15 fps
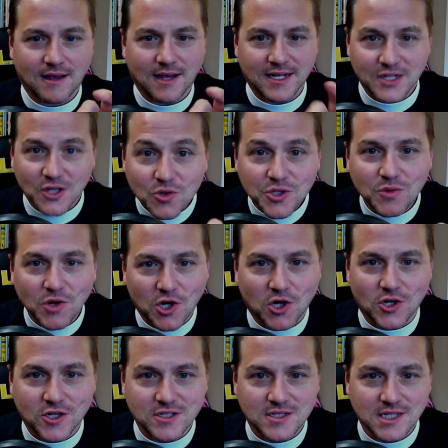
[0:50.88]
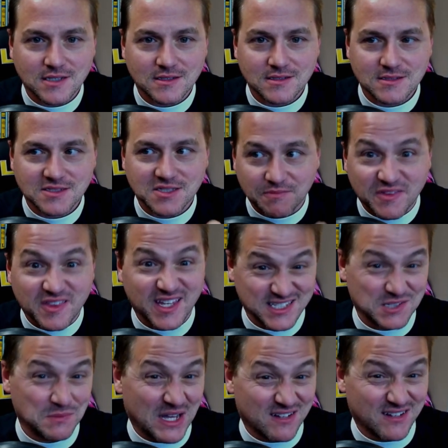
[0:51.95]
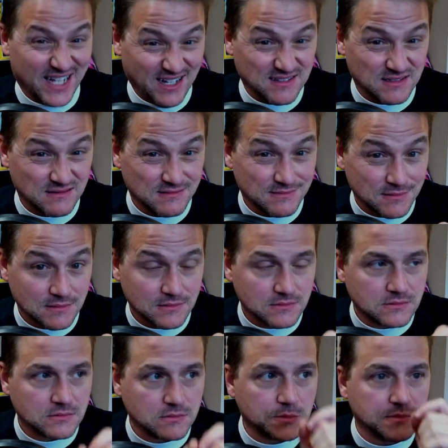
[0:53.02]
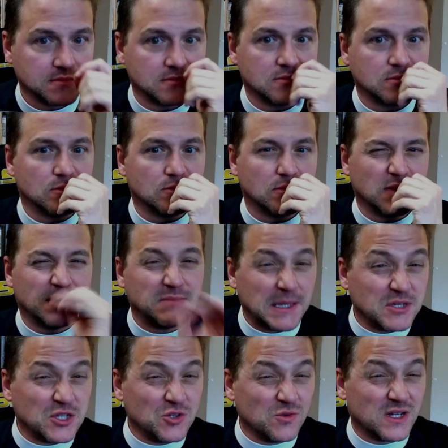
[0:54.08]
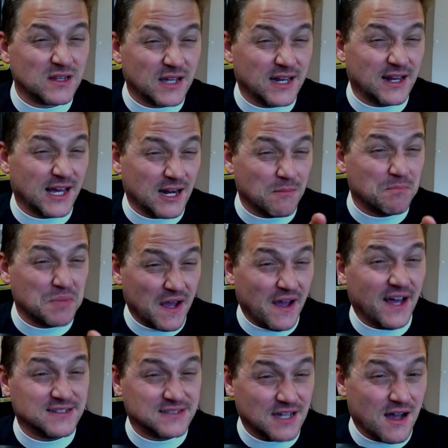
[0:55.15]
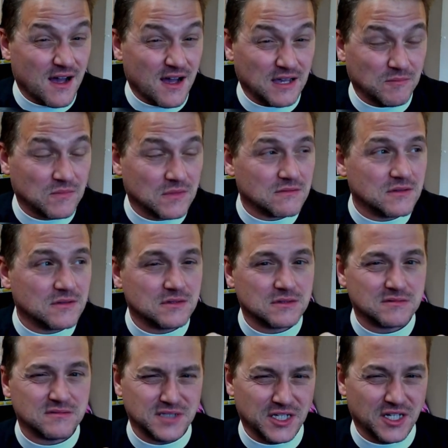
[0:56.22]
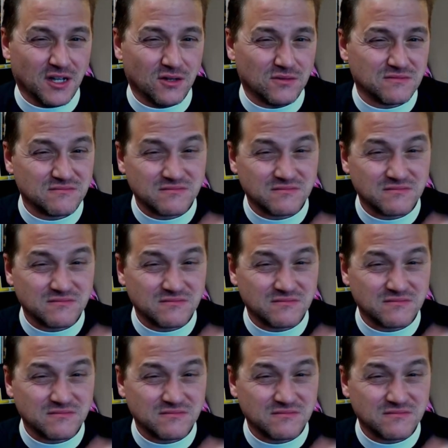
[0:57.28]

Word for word: I know you heard some things about Lent. And maybe you and Lent had a bad time, you know